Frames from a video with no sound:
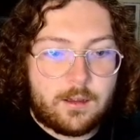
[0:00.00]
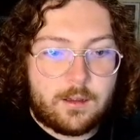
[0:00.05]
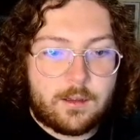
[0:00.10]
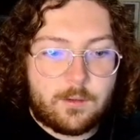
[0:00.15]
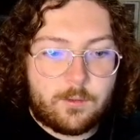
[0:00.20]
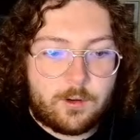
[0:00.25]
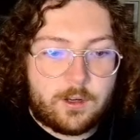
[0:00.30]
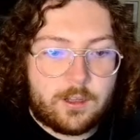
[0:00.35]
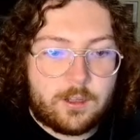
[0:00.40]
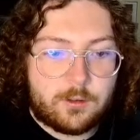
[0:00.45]

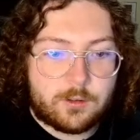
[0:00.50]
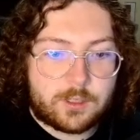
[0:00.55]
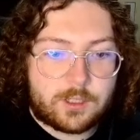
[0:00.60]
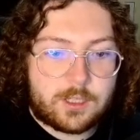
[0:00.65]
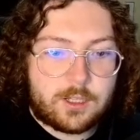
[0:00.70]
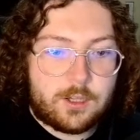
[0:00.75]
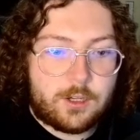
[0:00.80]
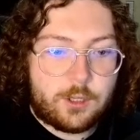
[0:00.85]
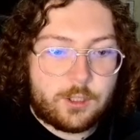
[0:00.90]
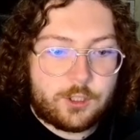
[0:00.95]
one of those
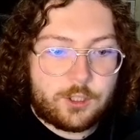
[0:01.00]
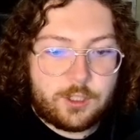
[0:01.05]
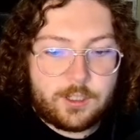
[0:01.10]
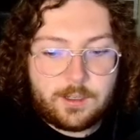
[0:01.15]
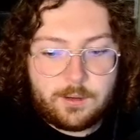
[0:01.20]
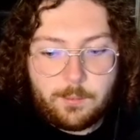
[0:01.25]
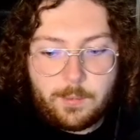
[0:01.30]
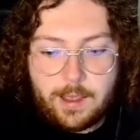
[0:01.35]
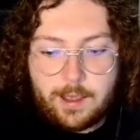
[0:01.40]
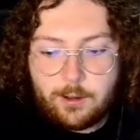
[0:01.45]

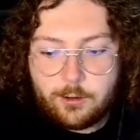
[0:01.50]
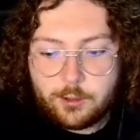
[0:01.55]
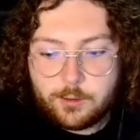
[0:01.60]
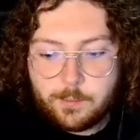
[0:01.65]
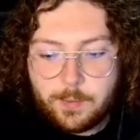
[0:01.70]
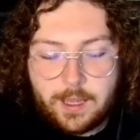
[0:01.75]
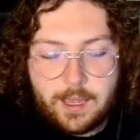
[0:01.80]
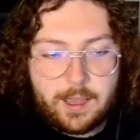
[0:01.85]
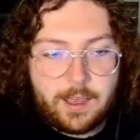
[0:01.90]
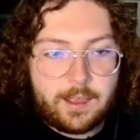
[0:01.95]
cushion mouse
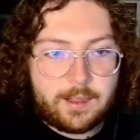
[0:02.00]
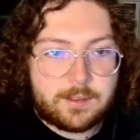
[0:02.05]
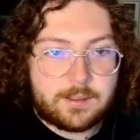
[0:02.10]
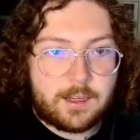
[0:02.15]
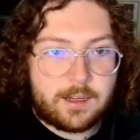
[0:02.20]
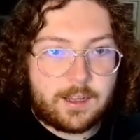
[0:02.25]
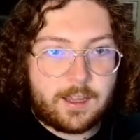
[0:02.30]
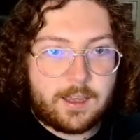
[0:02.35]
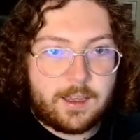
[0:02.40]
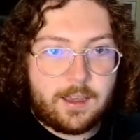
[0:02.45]
pads
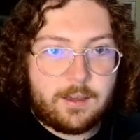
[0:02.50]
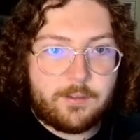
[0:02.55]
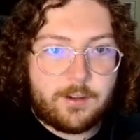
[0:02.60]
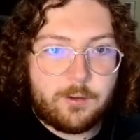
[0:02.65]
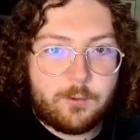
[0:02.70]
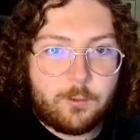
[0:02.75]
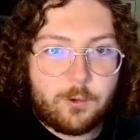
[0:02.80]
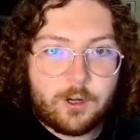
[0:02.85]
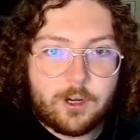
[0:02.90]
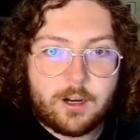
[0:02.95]
like I have at
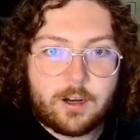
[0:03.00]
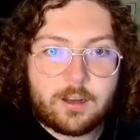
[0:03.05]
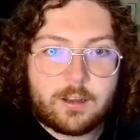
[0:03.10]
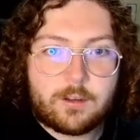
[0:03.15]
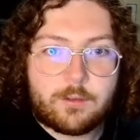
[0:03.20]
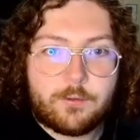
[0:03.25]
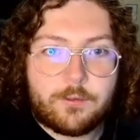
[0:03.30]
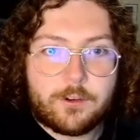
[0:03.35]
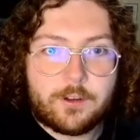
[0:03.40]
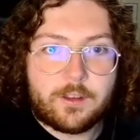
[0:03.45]
work
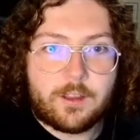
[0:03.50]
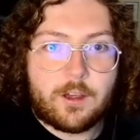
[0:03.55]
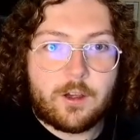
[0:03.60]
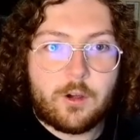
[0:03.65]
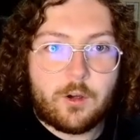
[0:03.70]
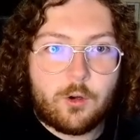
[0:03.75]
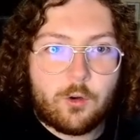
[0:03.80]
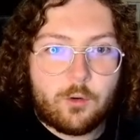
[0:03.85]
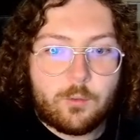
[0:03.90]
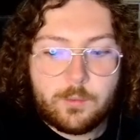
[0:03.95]
for the
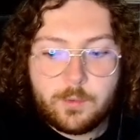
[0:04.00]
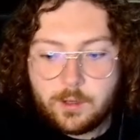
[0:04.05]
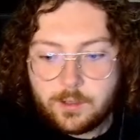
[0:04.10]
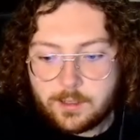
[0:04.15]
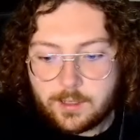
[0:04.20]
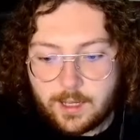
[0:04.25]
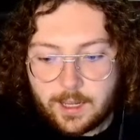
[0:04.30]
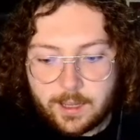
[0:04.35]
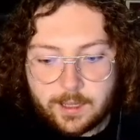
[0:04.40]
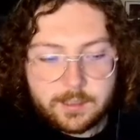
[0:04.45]
home
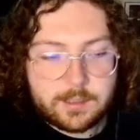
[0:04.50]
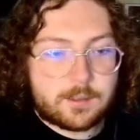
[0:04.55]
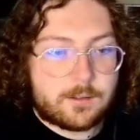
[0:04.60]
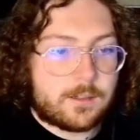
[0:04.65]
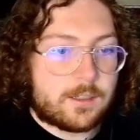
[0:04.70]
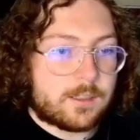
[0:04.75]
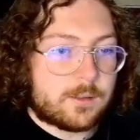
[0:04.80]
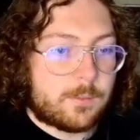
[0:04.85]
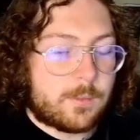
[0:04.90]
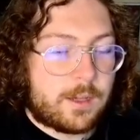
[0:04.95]
desk,
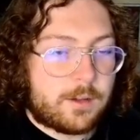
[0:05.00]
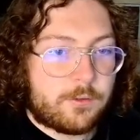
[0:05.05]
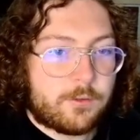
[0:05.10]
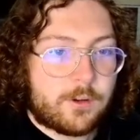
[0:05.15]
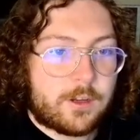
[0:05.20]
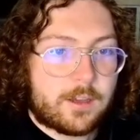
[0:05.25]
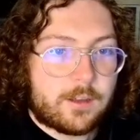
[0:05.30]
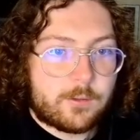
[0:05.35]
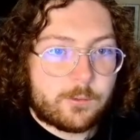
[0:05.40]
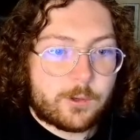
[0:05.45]
because my
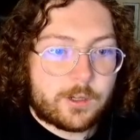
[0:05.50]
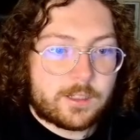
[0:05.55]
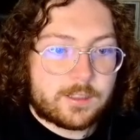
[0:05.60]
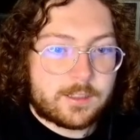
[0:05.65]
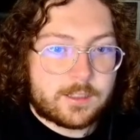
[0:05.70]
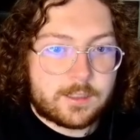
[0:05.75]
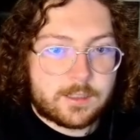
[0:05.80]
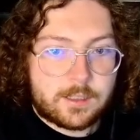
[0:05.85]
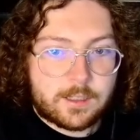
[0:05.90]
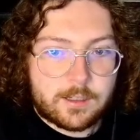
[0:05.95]
freaking wrist
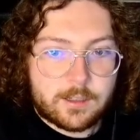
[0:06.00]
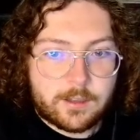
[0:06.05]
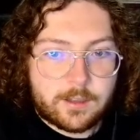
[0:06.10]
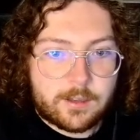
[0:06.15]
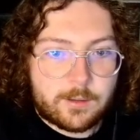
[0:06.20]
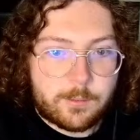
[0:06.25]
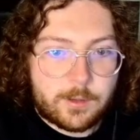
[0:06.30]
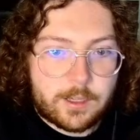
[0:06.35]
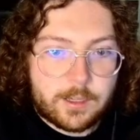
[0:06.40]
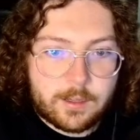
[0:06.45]
is
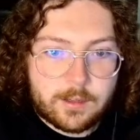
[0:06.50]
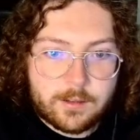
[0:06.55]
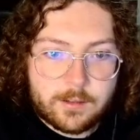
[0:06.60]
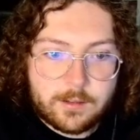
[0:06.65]
killing me.